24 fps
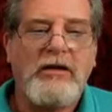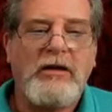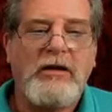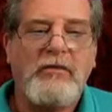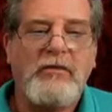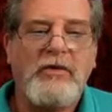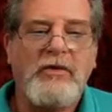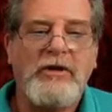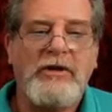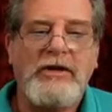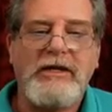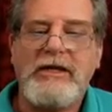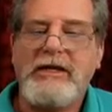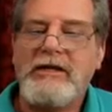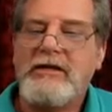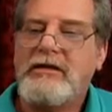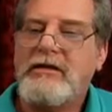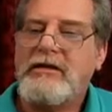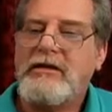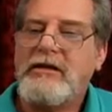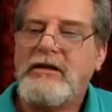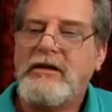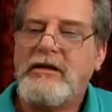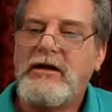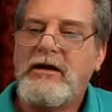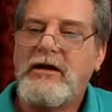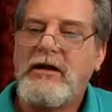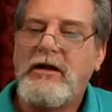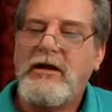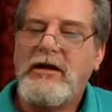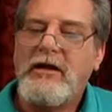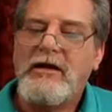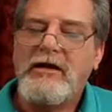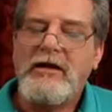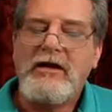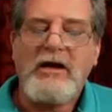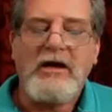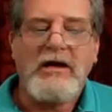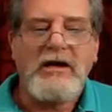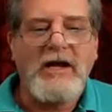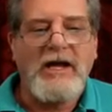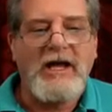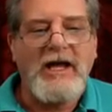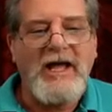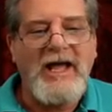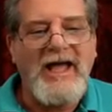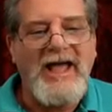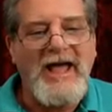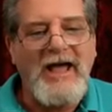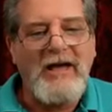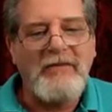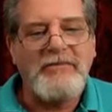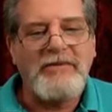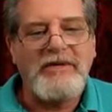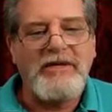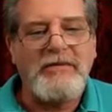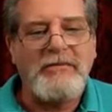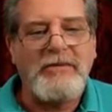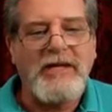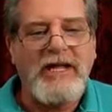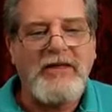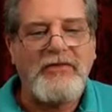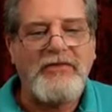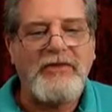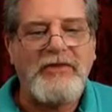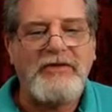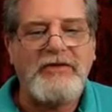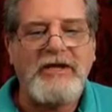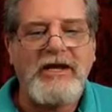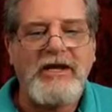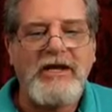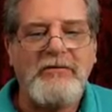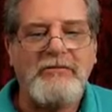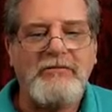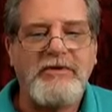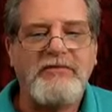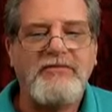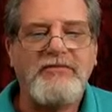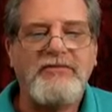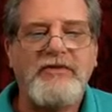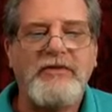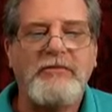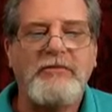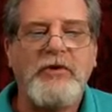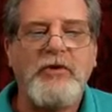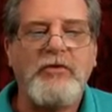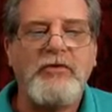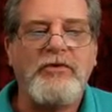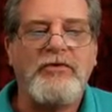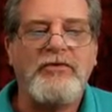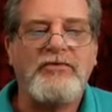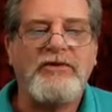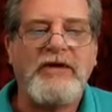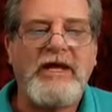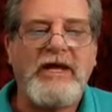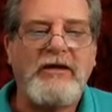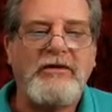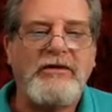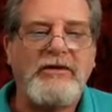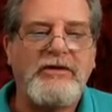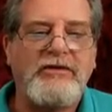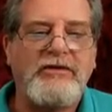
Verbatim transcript: I'm really kind of happy about the tape. If the motor sound